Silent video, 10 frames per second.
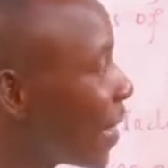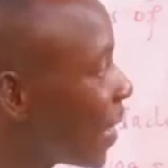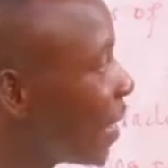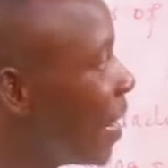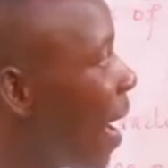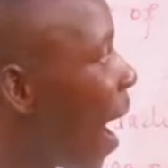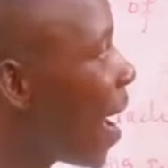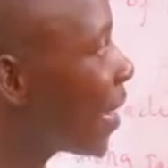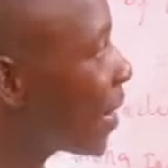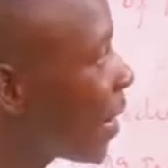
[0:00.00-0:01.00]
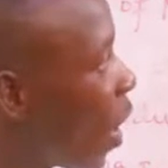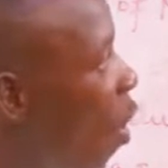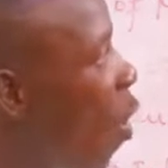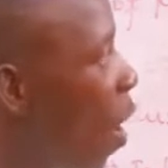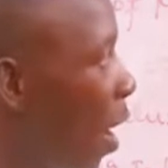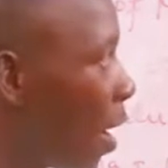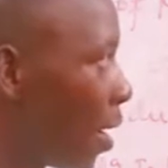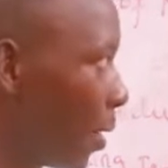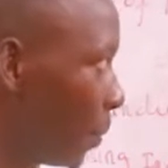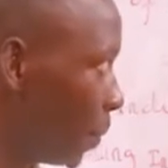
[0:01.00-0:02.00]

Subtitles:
the ore